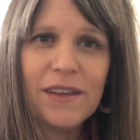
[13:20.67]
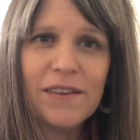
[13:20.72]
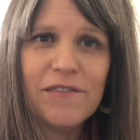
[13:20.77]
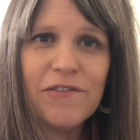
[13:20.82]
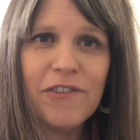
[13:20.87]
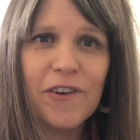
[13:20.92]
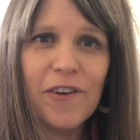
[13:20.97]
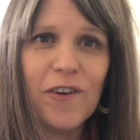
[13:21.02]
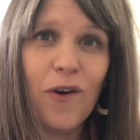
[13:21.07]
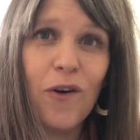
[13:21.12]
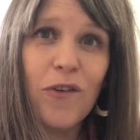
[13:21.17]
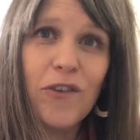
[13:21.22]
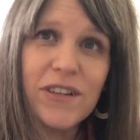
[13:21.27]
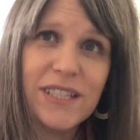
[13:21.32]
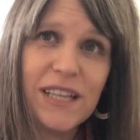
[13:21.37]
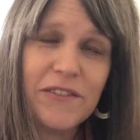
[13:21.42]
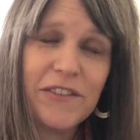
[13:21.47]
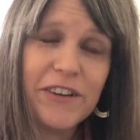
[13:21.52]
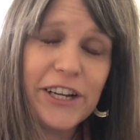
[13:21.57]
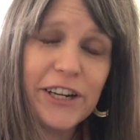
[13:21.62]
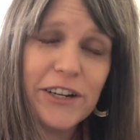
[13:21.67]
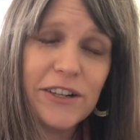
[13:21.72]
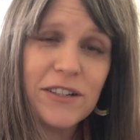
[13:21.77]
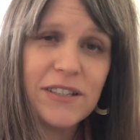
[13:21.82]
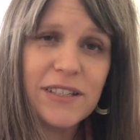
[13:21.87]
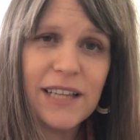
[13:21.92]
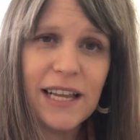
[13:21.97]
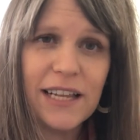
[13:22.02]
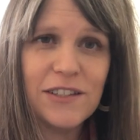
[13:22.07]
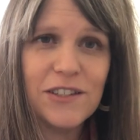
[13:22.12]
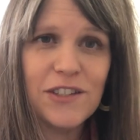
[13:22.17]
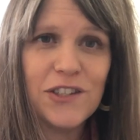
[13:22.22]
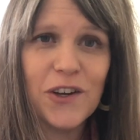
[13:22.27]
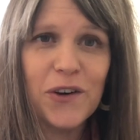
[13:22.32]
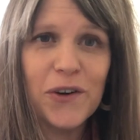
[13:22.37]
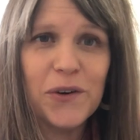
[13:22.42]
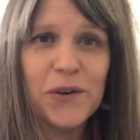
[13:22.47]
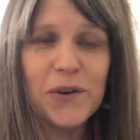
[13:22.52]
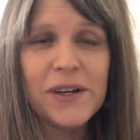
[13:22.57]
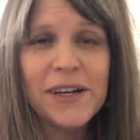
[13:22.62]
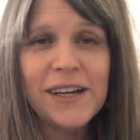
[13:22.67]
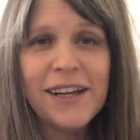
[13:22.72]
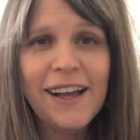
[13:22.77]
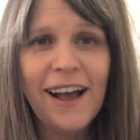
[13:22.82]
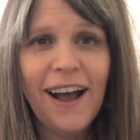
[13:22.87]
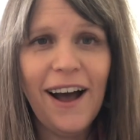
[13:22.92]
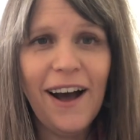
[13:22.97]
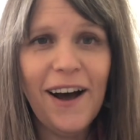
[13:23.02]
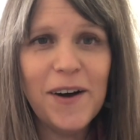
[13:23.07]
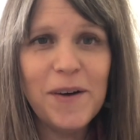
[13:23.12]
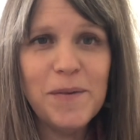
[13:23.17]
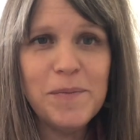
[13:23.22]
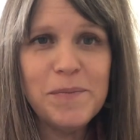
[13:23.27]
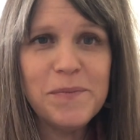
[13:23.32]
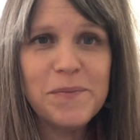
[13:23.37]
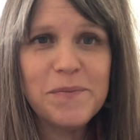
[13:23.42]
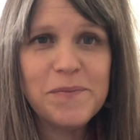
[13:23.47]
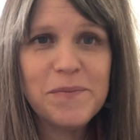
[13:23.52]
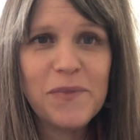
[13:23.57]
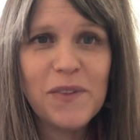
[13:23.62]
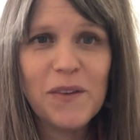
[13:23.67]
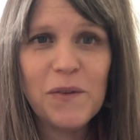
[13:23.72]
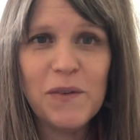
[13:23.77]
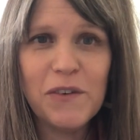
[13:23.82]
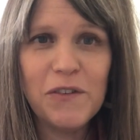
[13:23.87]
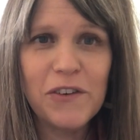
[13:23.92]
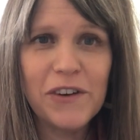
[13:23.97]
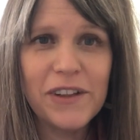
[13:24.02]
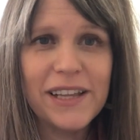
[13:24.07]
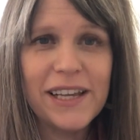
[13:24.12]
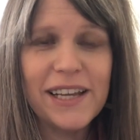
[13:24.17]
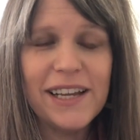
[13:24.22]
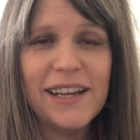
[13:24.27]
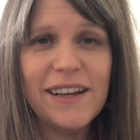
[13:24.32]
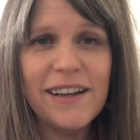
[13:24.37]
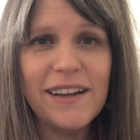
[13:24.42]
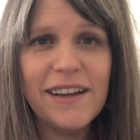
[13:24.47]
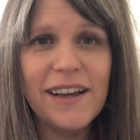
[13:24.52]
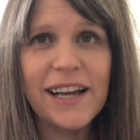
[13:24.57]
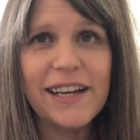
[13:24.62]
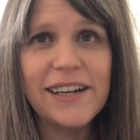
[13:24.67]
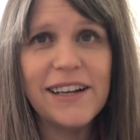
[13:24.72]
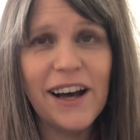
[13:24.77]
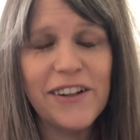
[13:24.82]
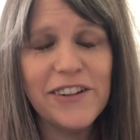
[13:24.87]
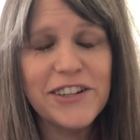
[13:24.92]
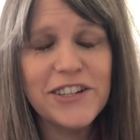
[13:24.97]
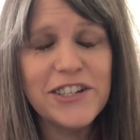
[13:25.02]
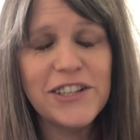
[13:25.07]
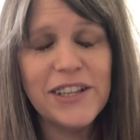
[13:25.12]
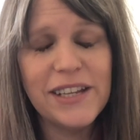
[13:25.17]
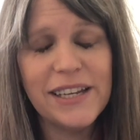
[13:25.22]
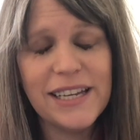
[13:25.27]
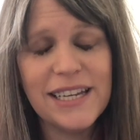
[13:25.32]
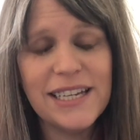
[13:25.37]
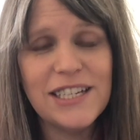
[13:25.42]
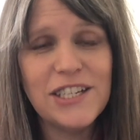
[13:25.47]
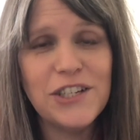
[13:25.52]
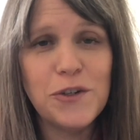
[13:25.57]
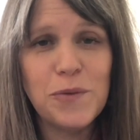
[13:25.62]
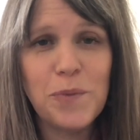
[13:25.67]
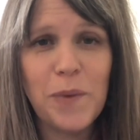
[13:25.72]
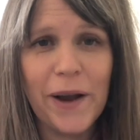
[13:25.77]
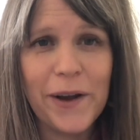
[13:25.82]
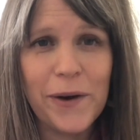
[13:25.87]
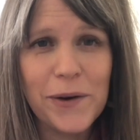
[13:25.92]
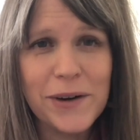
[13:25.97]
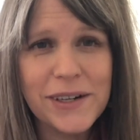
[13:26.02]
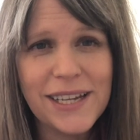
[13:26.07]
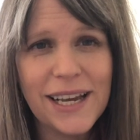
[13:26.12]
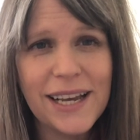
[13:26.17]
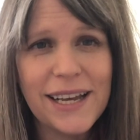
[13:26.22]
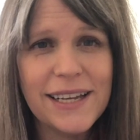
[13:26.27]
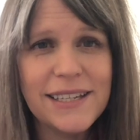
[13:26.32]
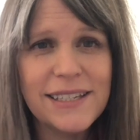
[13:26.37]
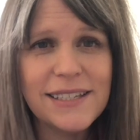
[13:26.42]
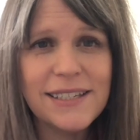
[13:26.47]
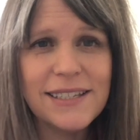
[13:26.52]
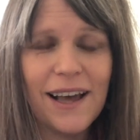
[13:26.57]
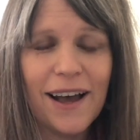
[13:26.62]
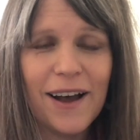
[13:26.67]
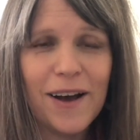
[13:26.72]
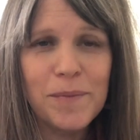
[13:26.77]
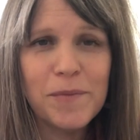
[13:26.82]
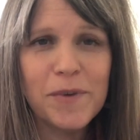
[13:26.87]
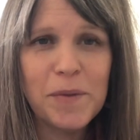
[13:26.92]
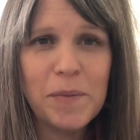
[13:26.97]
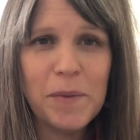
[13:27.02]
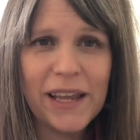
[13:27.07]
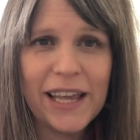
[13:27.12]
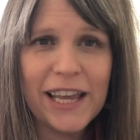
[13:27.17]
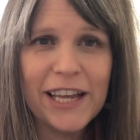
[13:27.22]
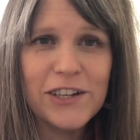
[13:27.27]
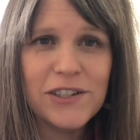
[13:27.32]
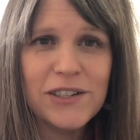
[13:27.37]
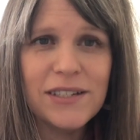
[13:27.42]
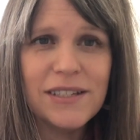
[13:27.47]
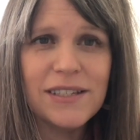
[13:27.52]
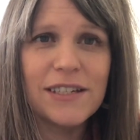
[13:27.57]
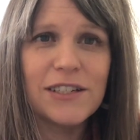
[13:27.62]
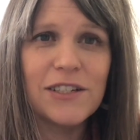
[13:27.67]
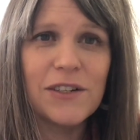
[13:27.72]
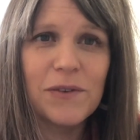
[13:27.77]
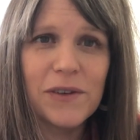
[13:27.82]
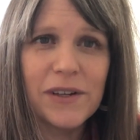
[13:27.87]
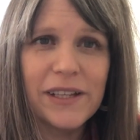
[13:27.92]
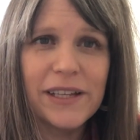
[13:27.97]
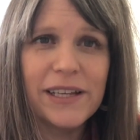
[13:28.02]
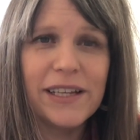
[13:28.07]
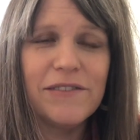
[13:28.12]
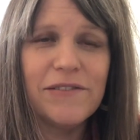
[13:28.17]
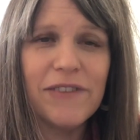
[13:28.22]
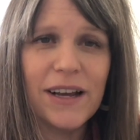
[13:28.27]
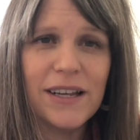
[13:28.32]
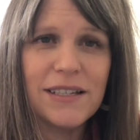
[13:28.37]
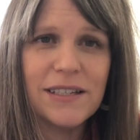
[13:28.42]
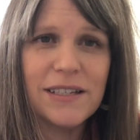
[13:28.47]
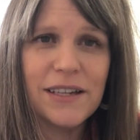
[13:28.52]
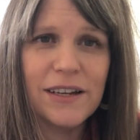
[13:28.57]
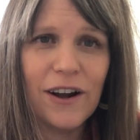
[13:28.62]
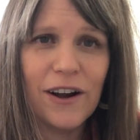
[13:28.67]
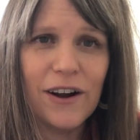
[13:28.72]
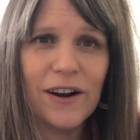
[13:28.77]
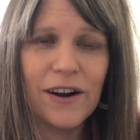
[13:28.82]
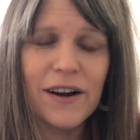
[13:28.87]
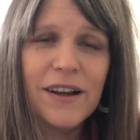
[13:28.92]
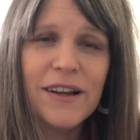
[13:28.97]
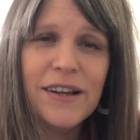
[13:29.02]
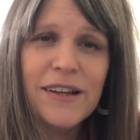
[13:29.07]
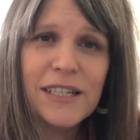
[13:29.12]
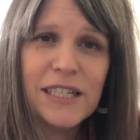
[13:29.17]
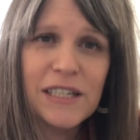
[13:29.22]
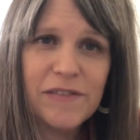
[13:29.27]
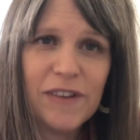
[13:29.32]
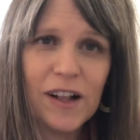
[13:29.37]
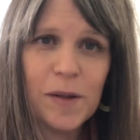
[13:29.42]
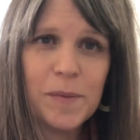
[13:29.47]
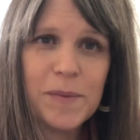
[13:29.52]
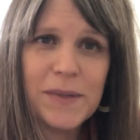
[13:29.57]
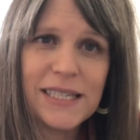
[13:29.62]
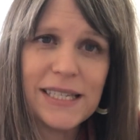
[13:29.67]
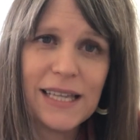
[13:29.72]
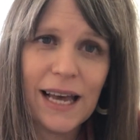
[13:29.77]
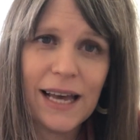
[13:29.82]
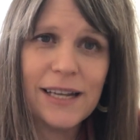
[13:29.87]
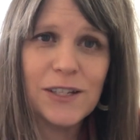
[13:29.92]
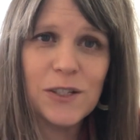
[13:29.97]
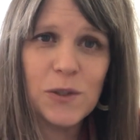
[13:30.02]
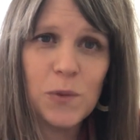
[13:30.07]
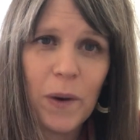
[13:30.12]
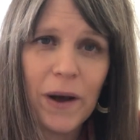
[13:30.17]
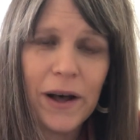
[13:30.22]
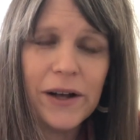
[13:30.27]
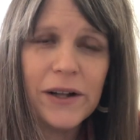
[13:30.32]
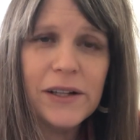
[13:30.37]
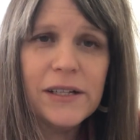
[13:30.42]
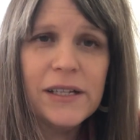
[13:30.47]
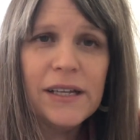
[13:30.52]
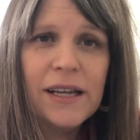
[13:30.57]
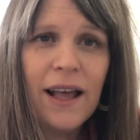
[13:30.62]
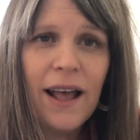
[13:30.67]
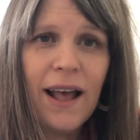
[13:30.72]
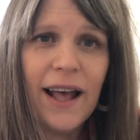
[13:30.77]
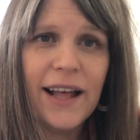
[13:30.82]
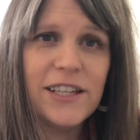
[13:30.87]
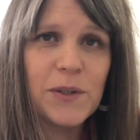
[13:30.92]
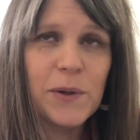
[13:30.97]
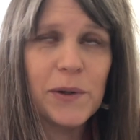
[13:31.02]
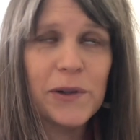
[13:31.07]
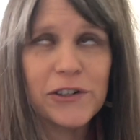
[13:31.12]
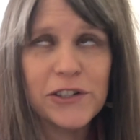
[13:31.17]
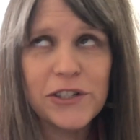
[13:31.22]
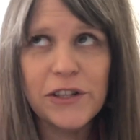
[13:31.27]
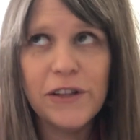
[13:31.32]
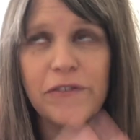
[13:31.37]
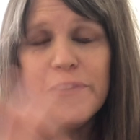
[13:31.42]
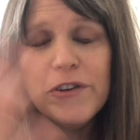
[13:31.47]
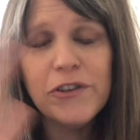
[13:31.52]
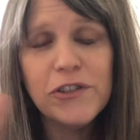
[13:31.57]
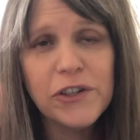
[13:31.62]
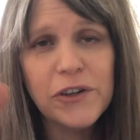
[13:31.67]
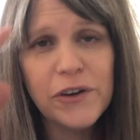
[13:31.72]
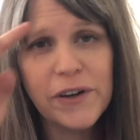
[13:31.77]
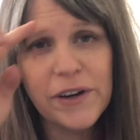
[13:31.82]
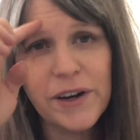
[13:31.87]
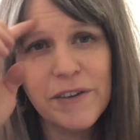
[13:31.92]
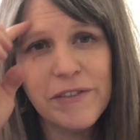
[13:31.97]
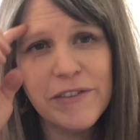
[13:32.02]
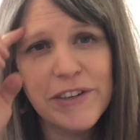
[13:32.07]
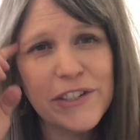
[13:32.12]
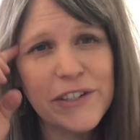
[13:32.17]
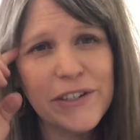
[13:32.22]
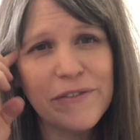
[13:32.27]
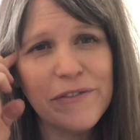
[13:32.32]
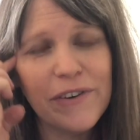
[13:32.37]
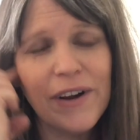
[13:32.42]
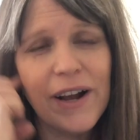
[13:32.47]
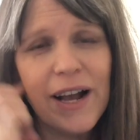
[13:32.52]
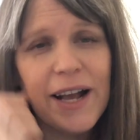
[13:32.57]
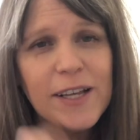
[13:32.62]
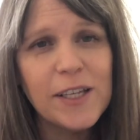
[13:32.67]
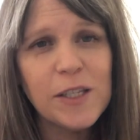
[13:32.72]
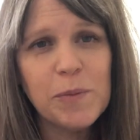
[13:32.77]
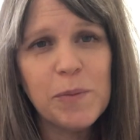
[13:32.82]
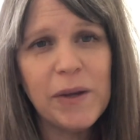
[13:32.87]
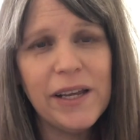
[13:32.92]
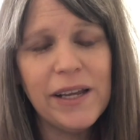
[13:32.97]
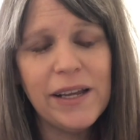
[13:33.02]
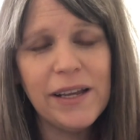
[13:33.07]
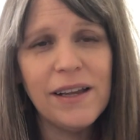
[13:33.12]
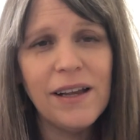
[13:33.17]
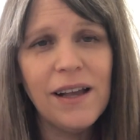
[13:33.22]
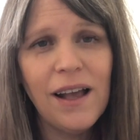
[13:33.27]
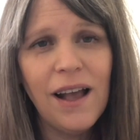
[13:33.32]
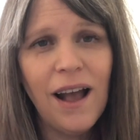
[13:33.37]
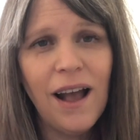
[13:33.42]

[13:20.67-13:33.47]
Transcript: for over 7 years. And so we've really acknowledged the need to prioritize communications and to really invest in our development side as well. As we look to the future and our vision for ISP,